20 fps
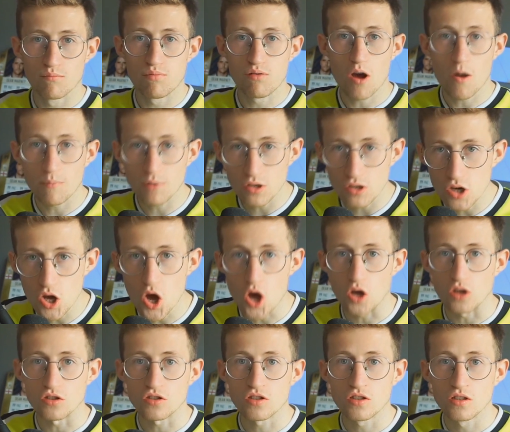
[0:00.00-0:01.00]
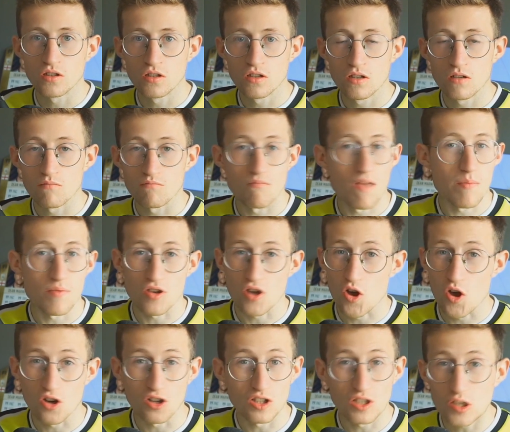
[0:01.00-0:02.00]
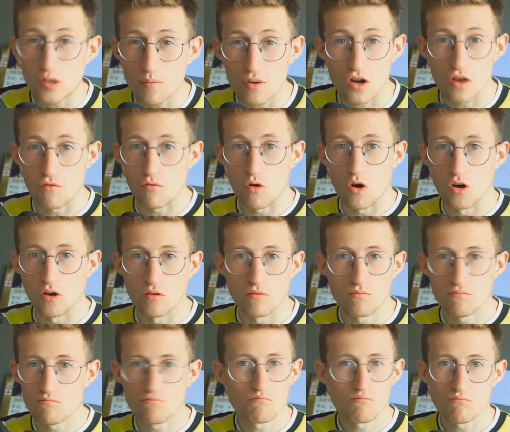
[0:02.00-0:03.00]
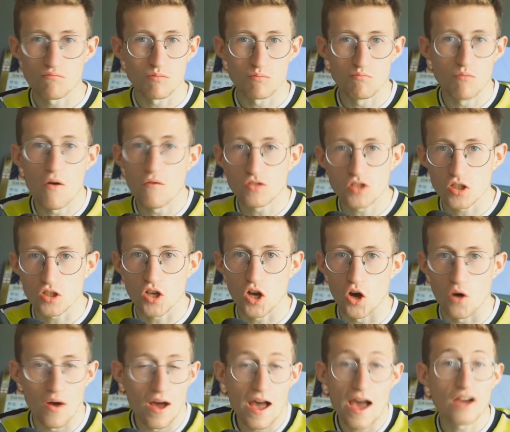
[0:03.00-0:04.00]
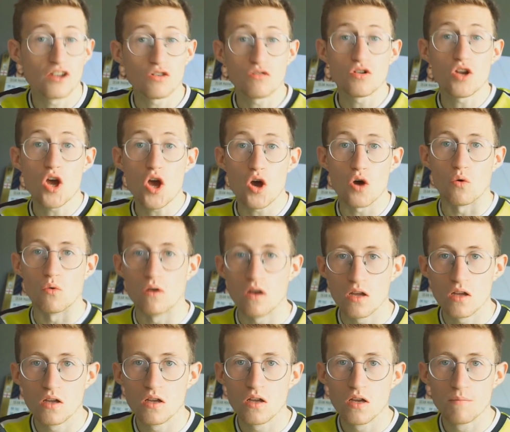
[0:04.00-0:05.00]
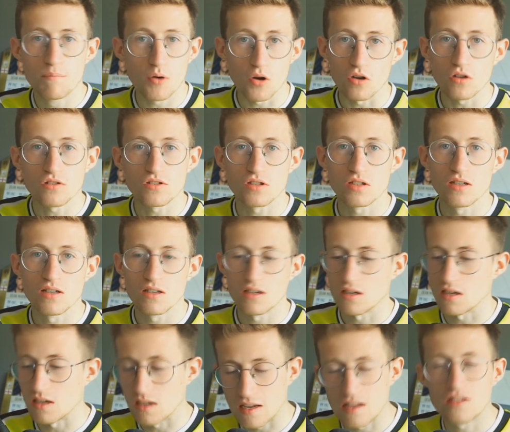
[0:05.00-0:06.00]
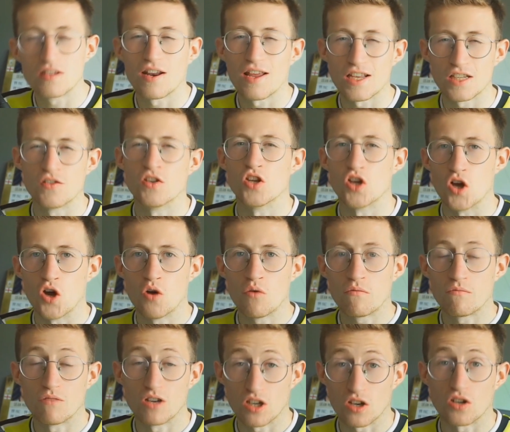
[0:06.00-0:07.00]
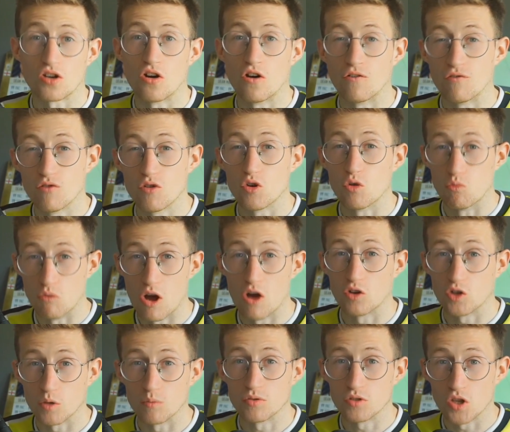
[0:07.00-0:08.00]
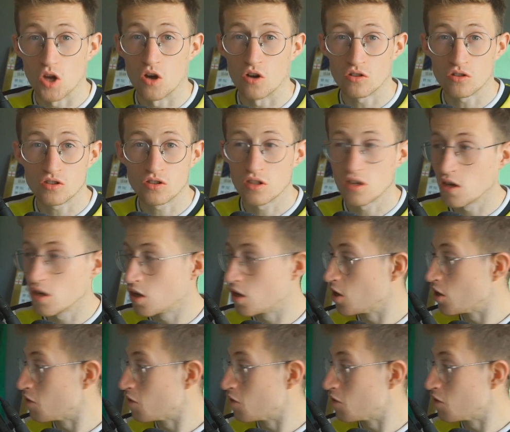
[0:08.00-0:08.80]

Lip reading: Probably not. Maybe you heard a little bit of one months ago. I don't know. But in today's video, we're going to go through the World Cup songs.